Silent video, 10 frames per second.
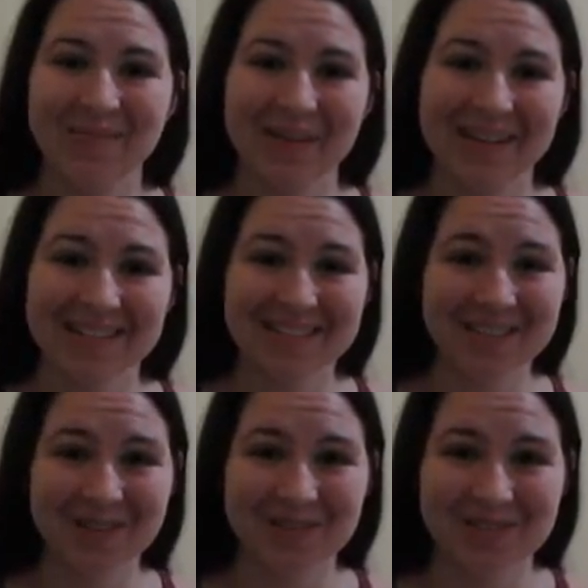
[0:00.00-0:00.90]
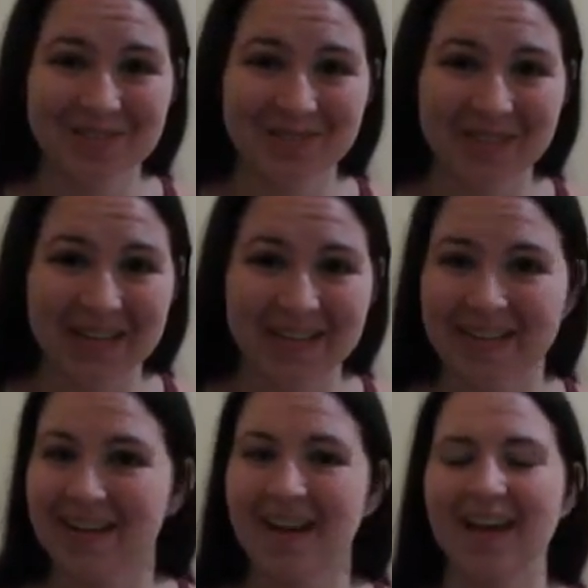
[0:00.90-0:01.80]
made it to Costa
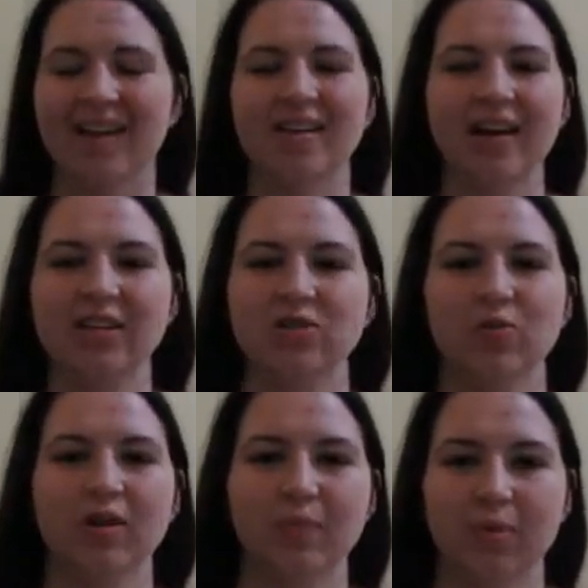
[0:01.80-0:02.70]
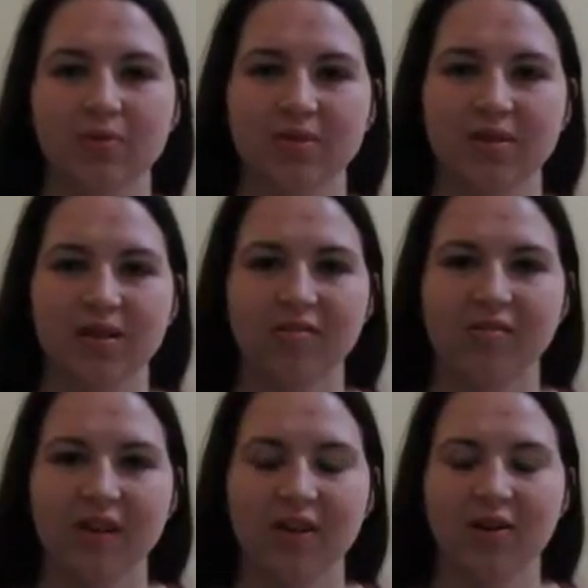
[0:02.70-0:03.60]
Rica and I just wanted to post a little
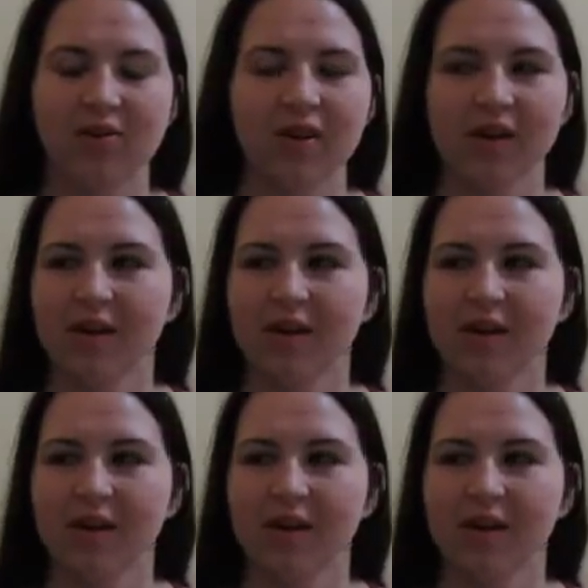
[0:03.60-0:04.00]
video.